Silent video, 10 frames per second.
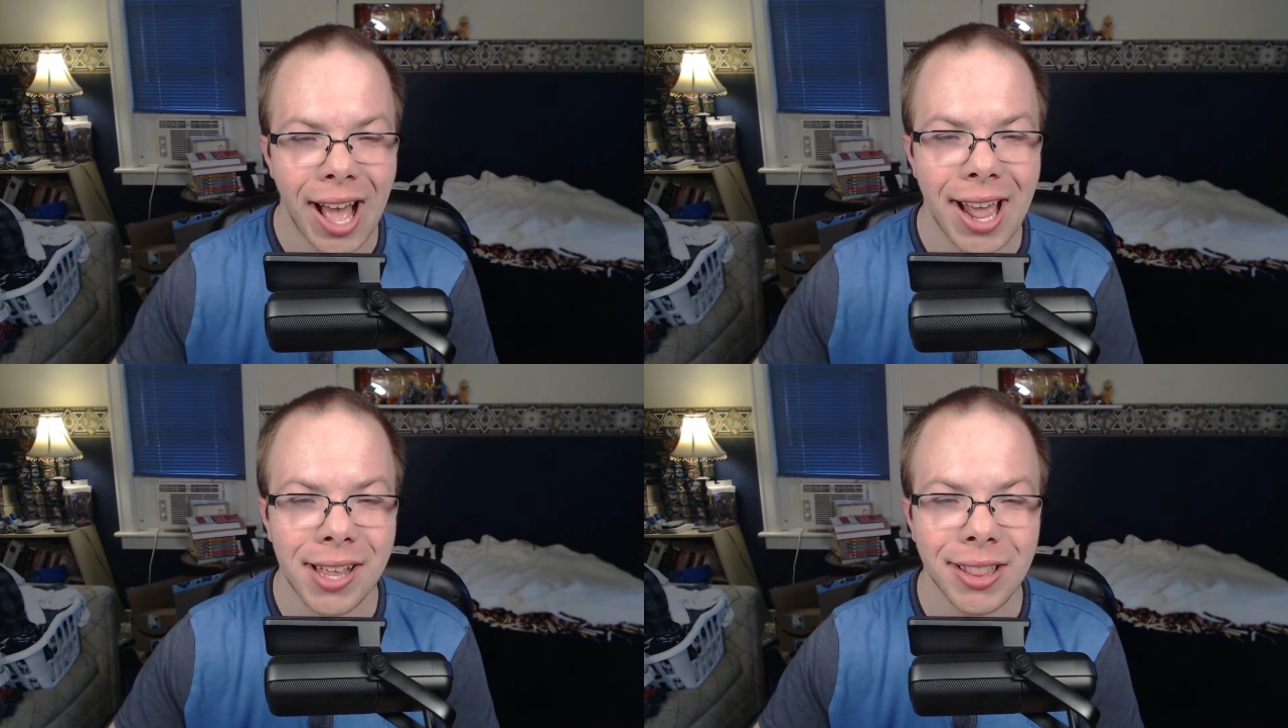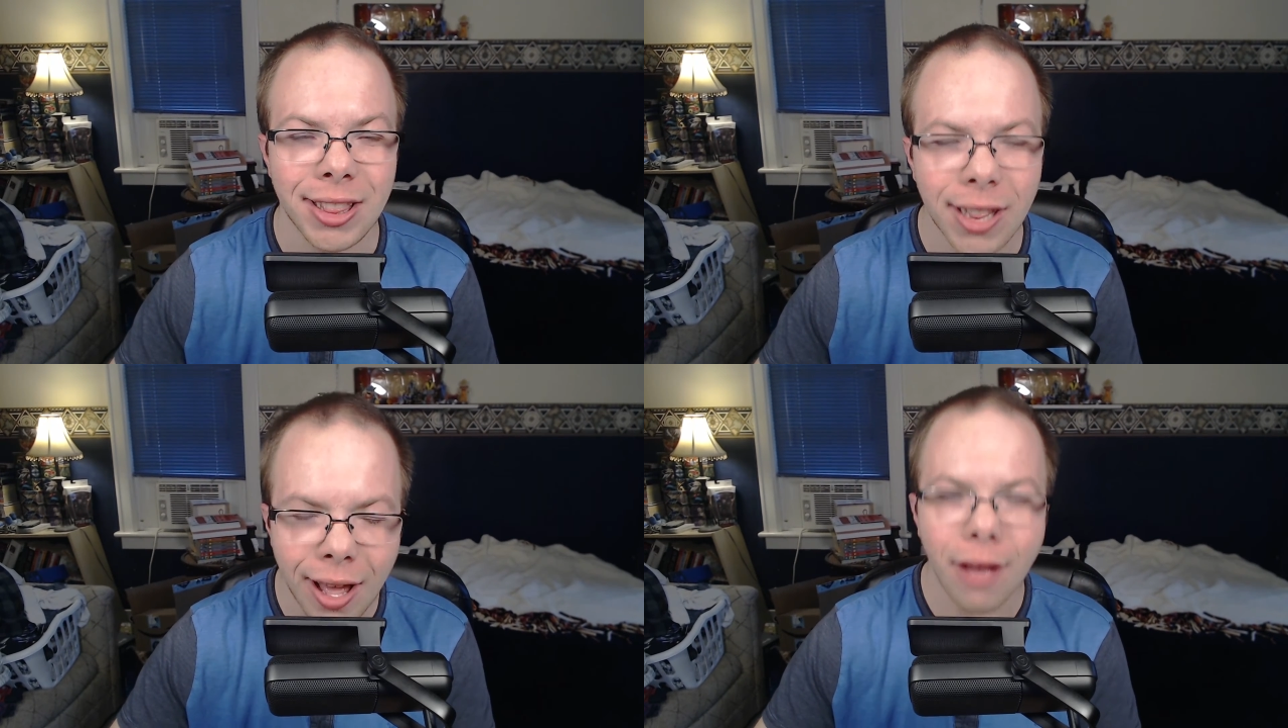I
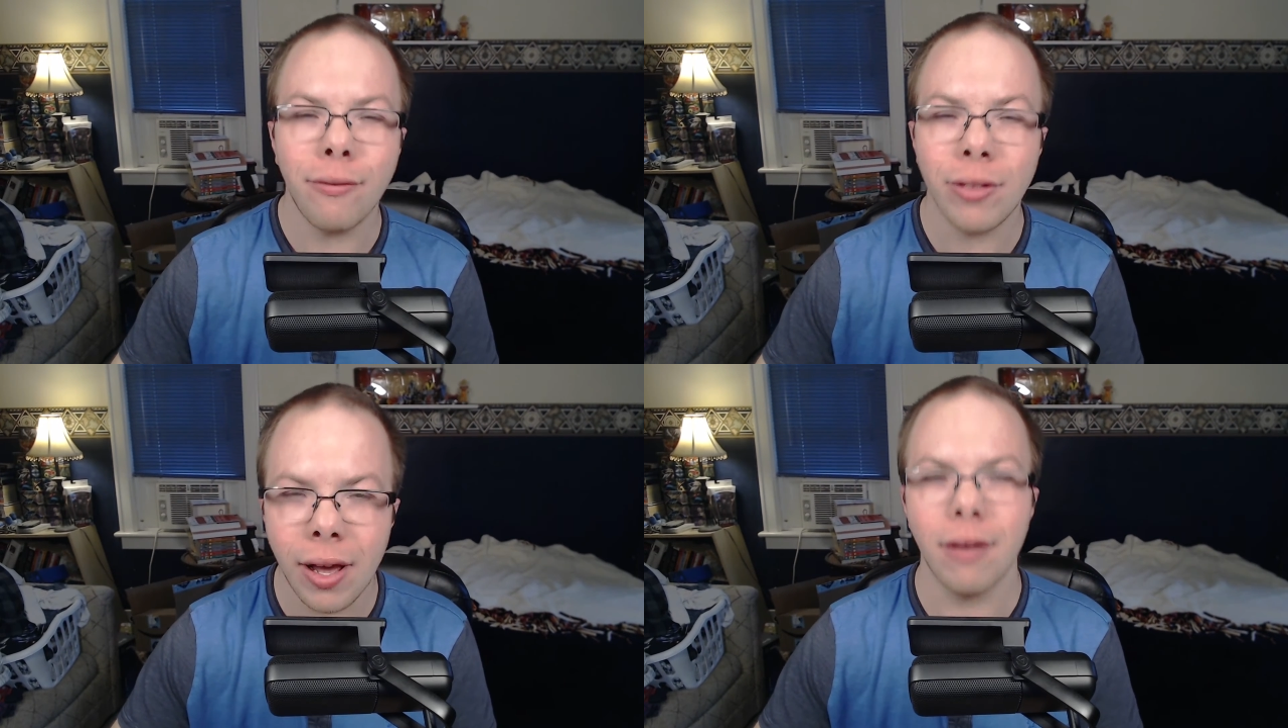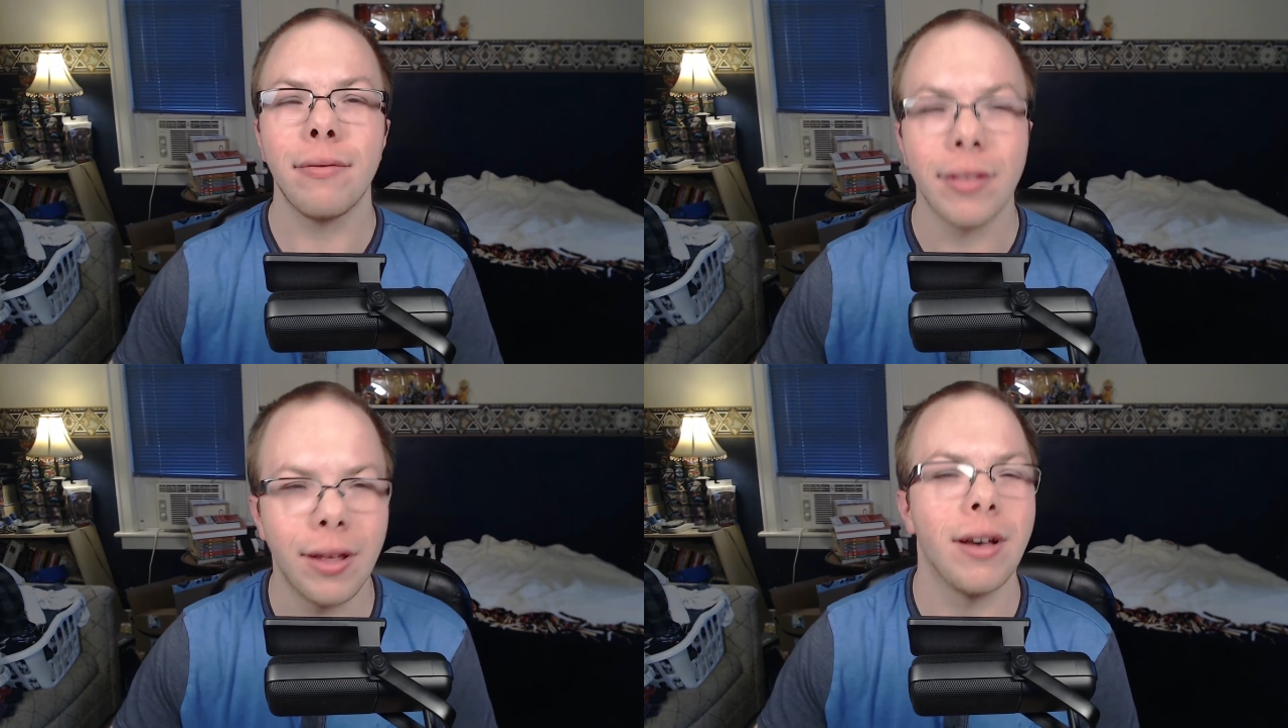love,
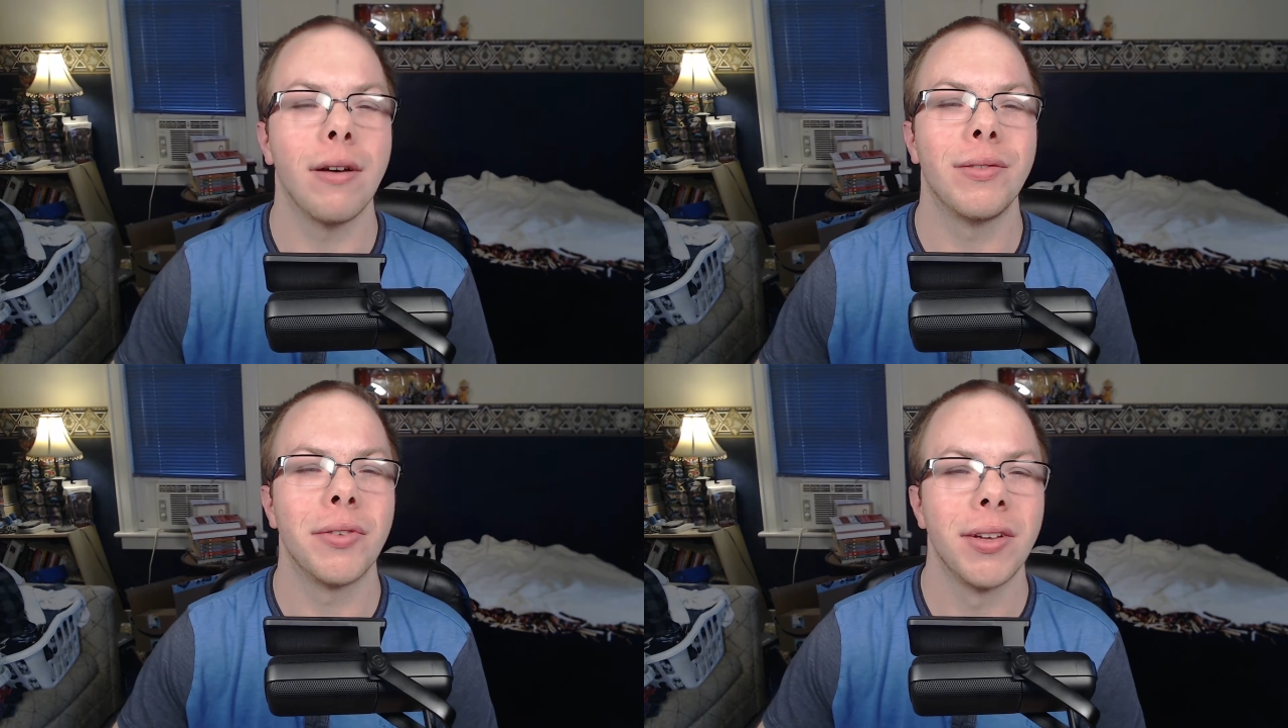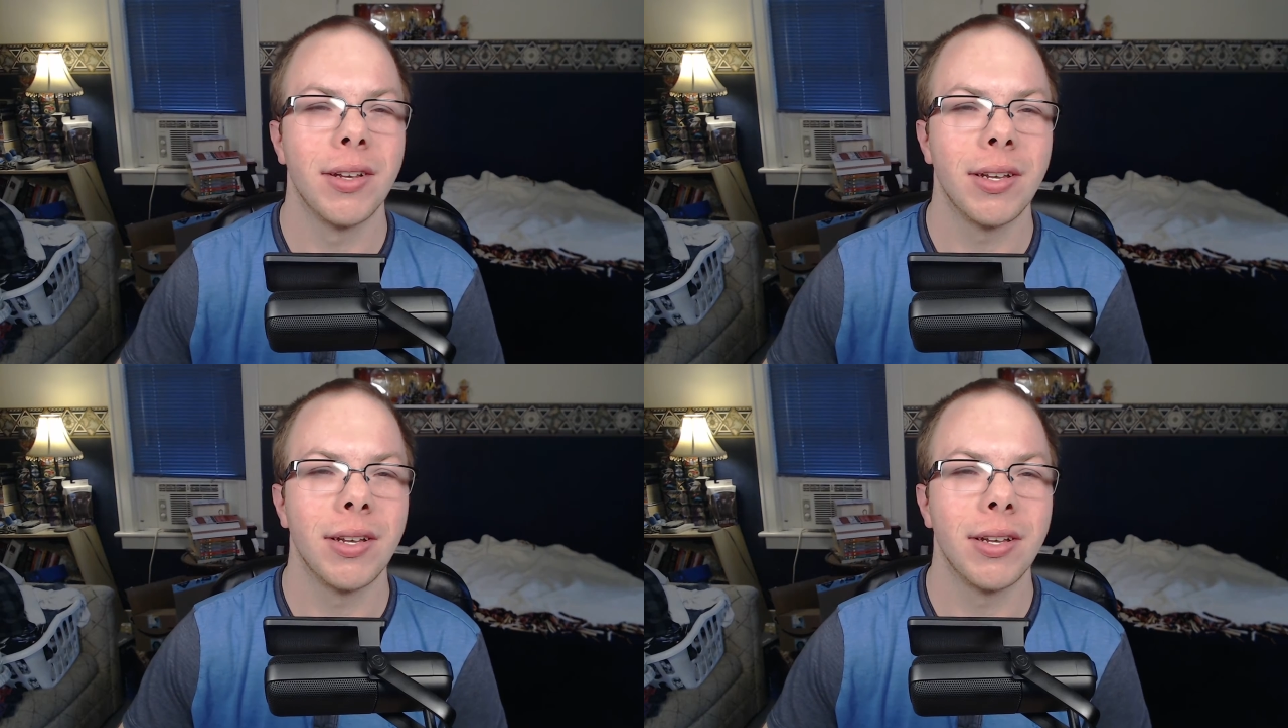love, love